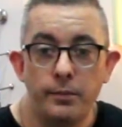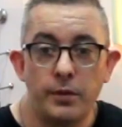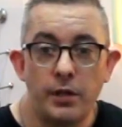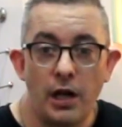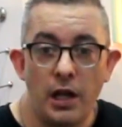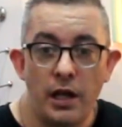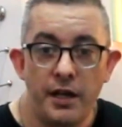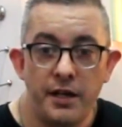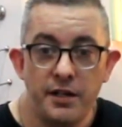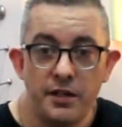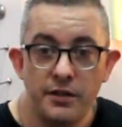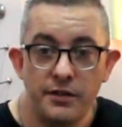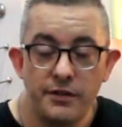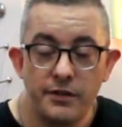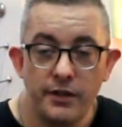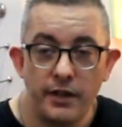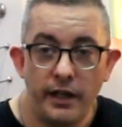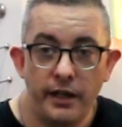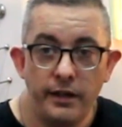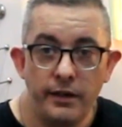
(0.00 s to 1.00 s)

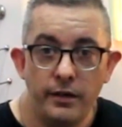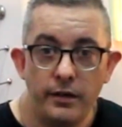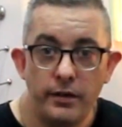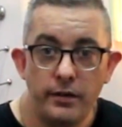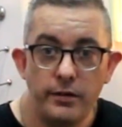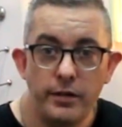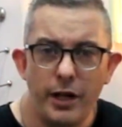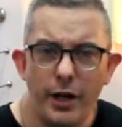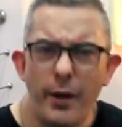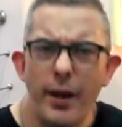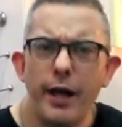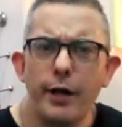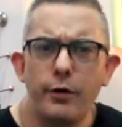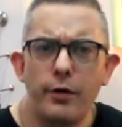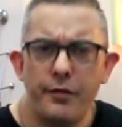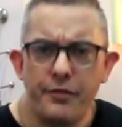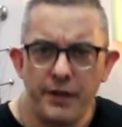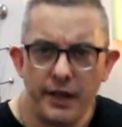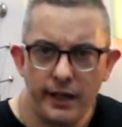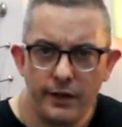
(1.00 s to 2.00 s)
gliders and, you know,
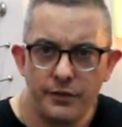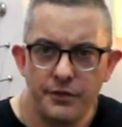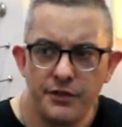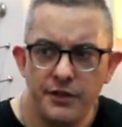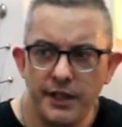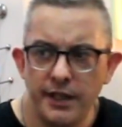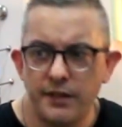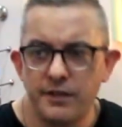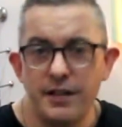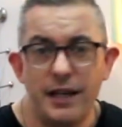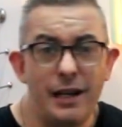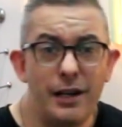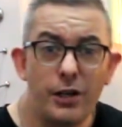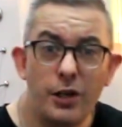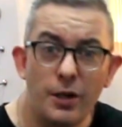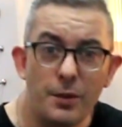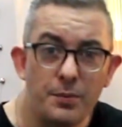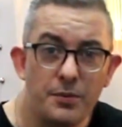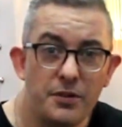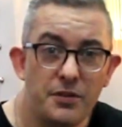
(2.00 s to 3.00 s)
aircraft that have sticks,
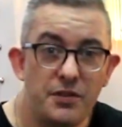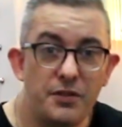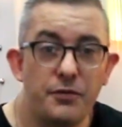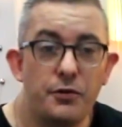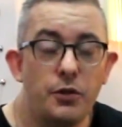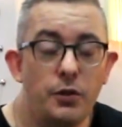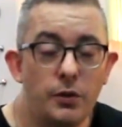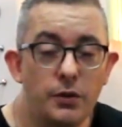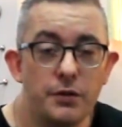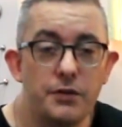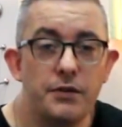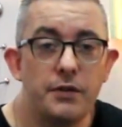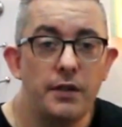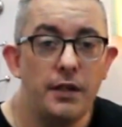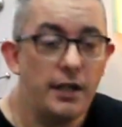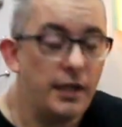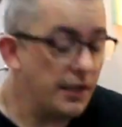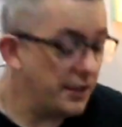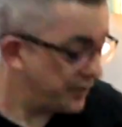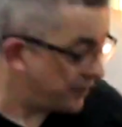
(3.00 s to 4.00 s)
helicopters, of course.
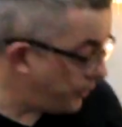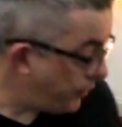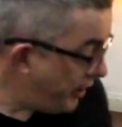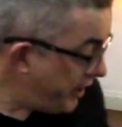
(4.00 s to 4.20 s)
So